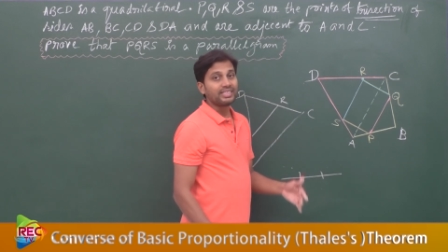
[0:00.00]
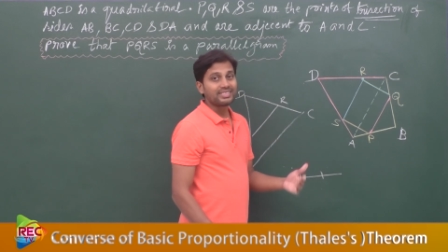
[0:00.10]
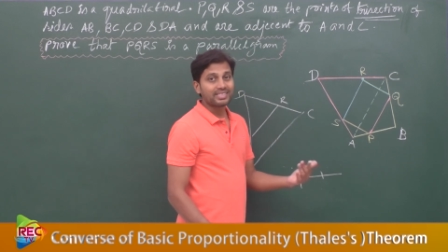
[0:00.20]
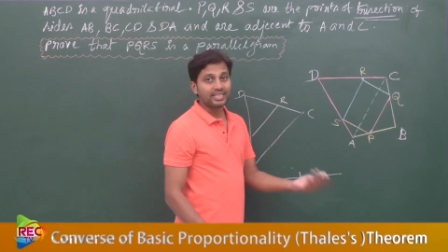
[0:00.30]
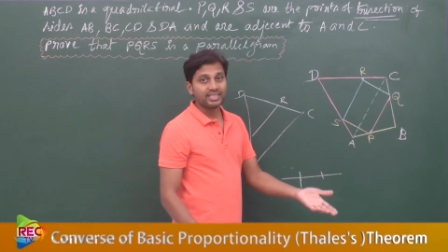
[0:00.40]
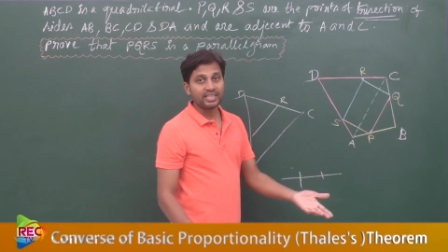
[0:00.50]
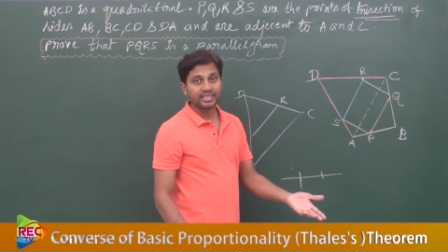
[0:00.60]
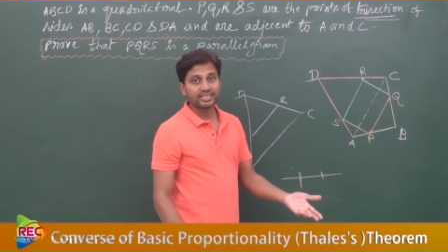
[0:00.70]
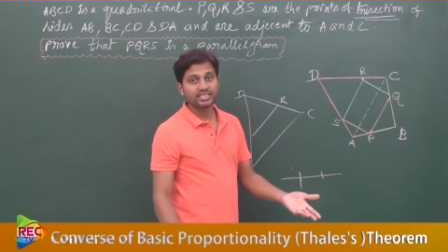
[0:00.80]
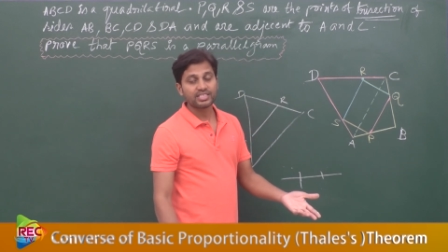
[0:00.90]
Such an
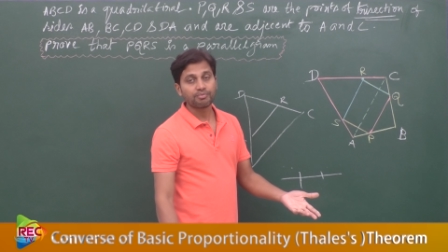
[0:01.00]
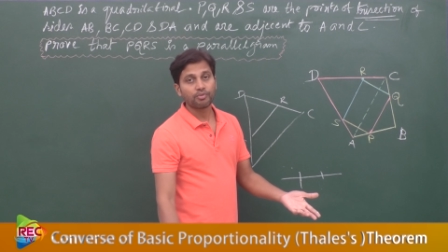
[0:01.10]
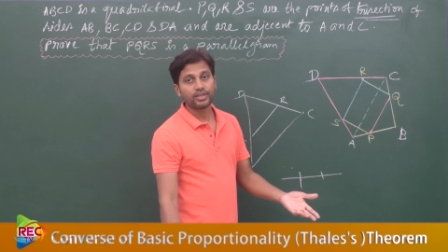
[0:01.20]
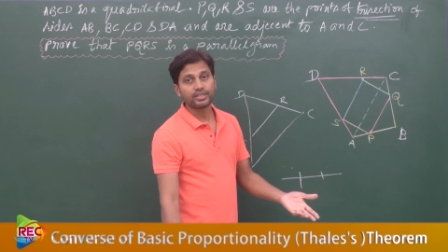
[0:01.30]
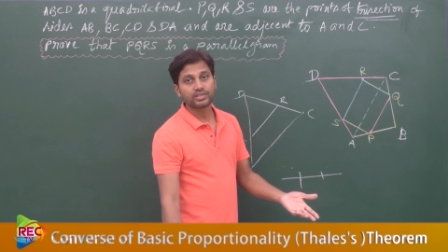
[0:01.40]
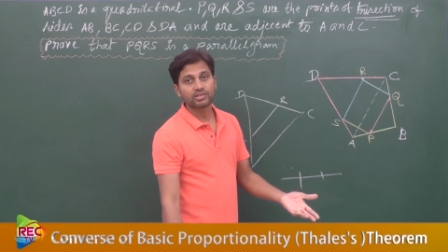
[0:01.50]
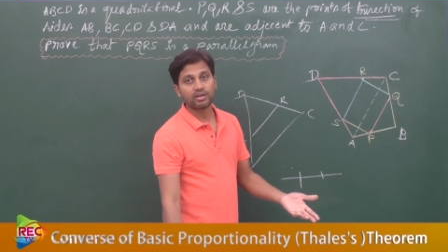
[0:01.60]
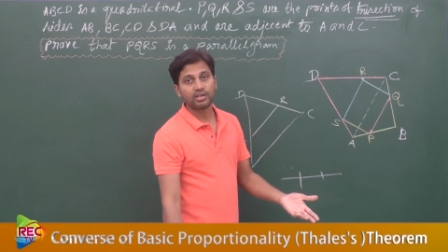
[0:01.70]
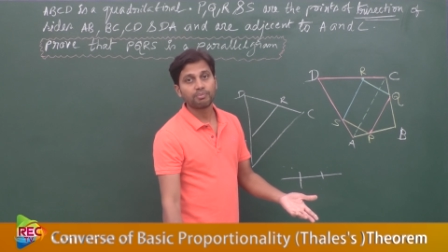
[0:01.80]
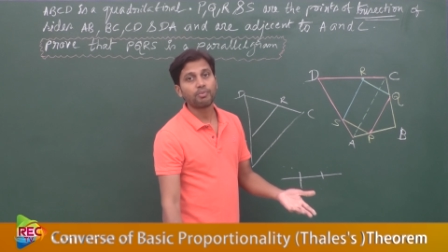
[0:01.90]
existing point is
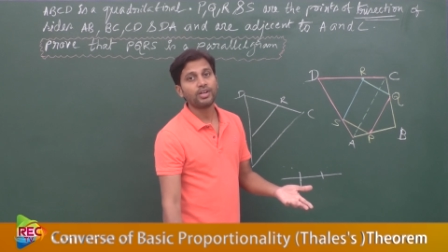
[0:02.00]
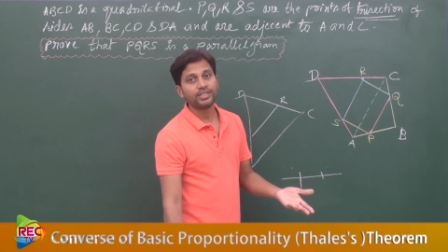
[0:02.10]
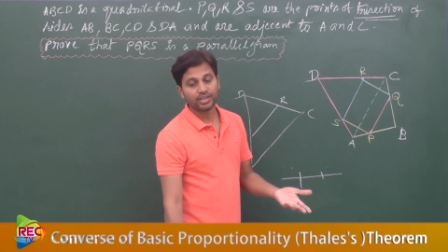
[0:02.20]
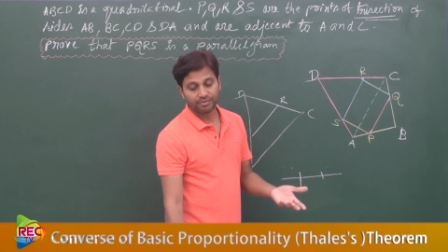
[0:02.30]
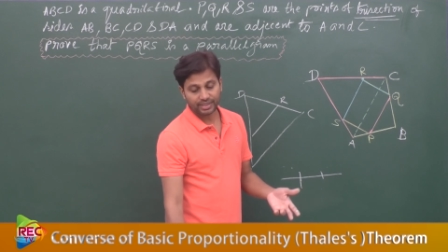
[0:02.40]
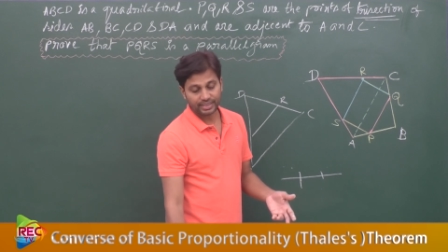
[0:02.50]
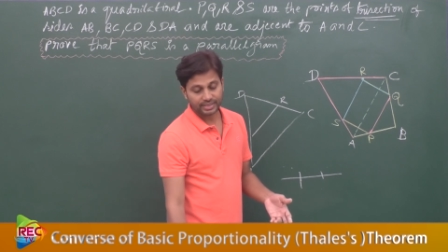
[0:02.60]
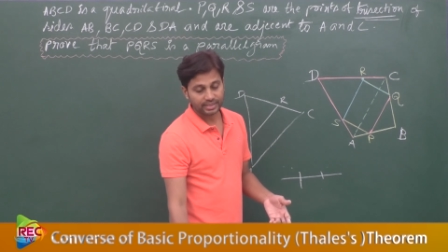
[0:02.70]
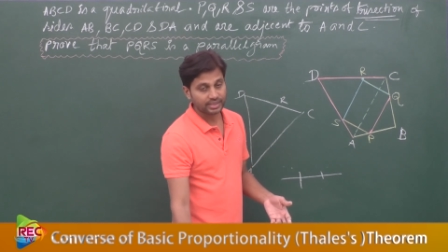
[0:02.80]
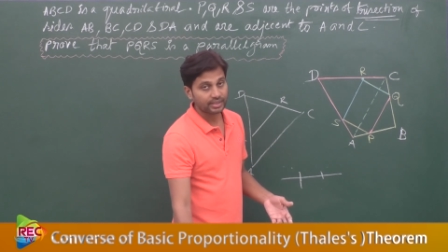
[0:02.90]
called point of
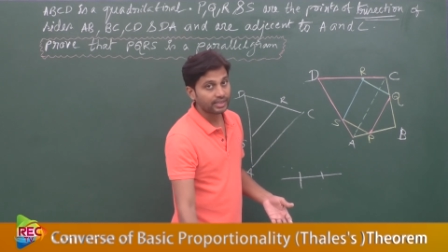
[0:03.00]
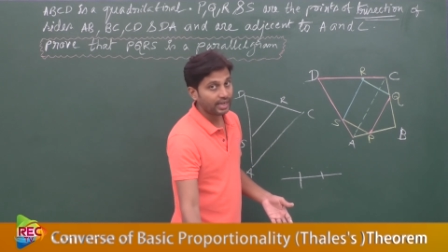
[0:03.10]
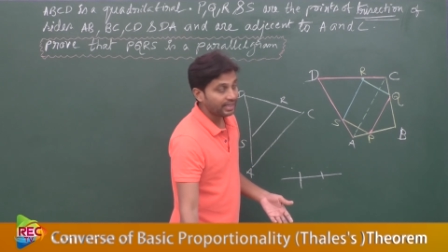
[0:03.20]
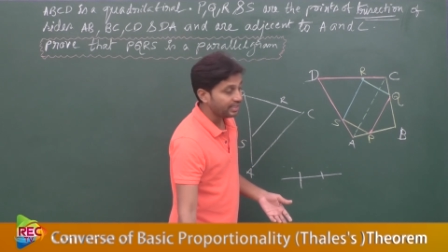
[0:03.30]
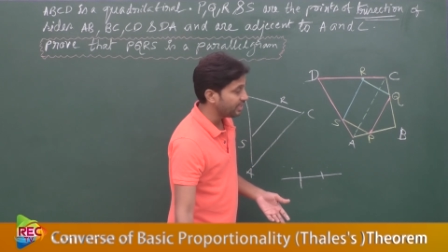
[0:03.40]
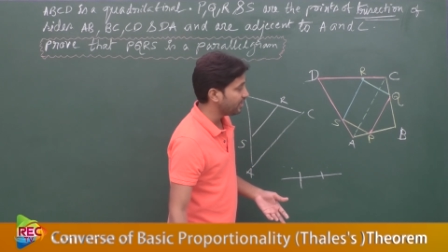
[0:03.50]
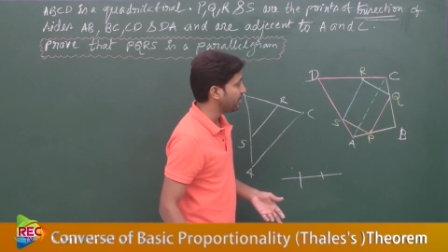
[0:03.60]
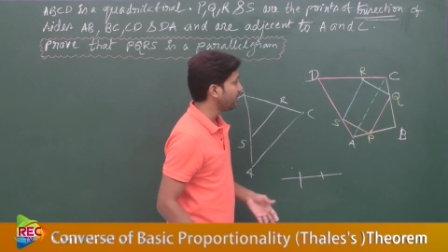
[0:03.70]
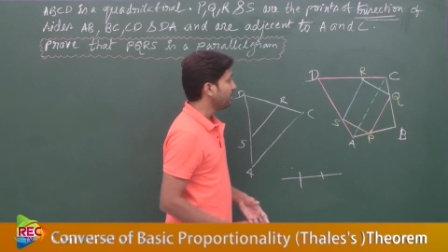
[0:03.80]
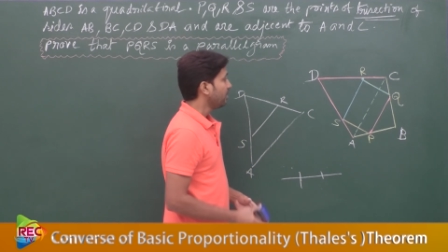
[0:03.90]
trisection, and
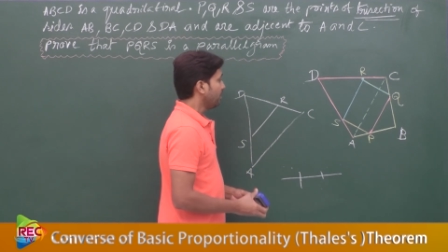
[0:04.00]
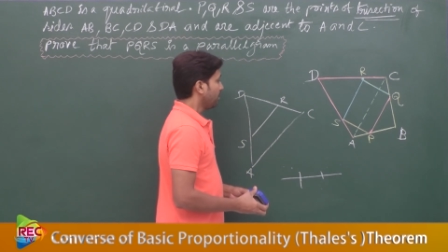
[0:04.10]
here